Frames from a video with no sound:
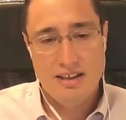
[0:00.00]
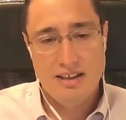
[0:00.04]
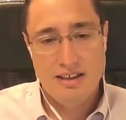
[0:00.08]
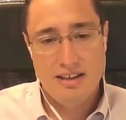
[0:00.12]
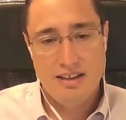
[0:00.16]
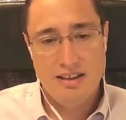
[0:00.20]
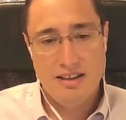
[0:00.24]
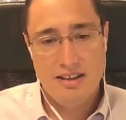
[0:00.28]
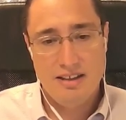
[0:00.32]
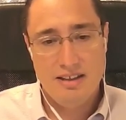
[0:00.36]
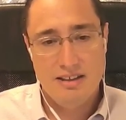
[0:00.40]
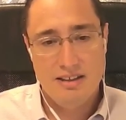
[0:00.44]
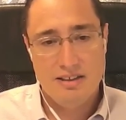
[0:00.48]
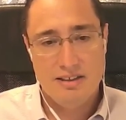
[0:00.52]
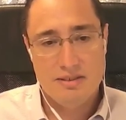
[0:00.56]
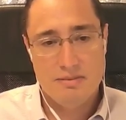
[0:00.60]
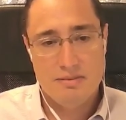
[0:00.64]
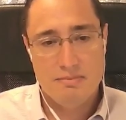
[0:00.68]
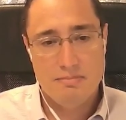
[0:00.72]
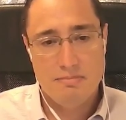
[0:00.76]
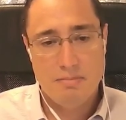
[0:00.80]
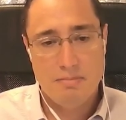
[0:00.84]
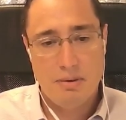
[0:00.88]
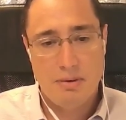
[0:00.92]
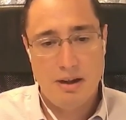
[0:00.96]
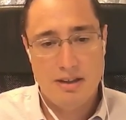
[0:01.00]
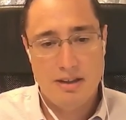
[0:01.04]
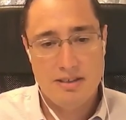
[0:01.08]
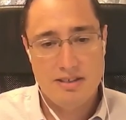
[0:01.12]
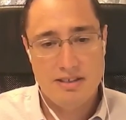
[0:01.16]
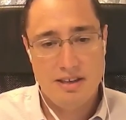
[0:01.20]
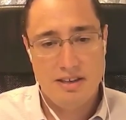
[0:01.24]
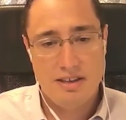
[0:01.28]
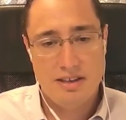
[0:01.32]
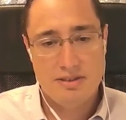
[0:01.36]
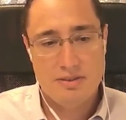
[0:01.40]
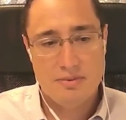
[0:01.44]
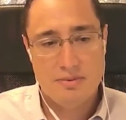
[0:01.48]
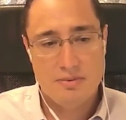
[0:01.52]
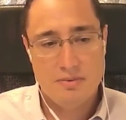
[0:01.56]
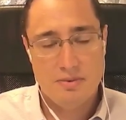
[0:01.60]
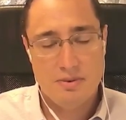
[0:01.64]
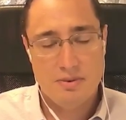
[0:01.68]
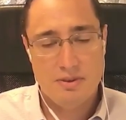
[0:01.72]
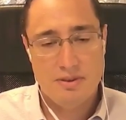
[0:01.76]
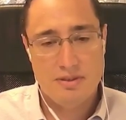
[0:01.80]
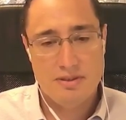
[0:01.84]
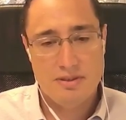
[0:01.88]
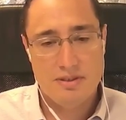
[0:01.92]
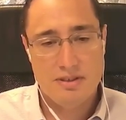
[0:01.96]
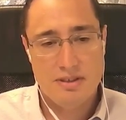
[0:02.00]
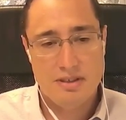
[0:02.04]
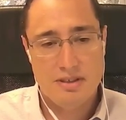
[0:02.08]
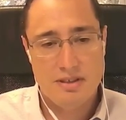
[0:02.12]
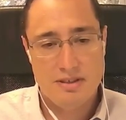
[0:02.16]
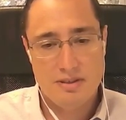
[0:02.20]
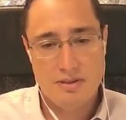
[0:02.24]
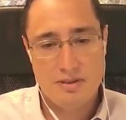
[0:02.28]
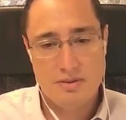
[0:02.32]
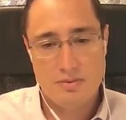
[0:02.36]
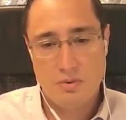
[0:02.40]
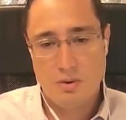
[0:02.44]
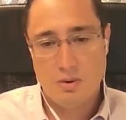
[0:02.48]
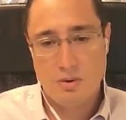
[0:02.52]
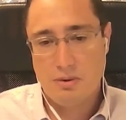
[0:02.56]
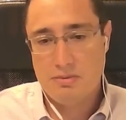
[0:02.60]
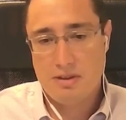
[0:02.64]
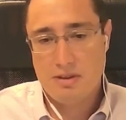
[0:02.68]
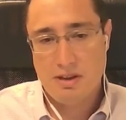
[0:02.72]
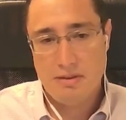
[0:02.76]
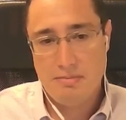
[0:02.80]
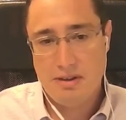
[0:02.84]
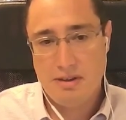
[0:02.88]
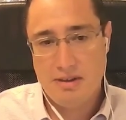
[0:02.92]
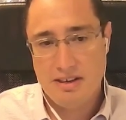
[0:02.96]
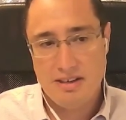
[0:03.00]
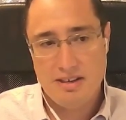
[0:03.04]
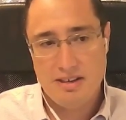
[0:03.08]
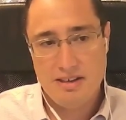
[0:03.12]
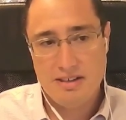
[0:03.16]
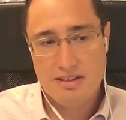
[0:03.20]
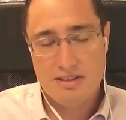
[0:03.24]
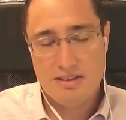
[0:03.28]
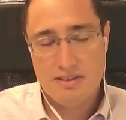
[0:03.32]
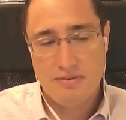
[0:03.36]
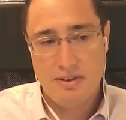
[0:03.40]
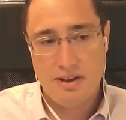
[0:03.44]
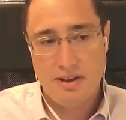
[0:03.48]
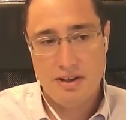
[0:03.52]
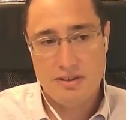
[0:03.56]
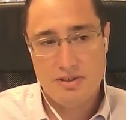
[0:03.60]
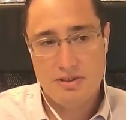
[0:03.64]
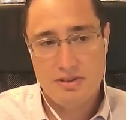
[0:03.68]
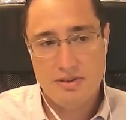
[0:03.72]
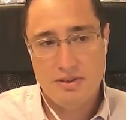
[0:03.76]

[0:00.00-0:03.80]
in this process was, this is work done by Denise Foster.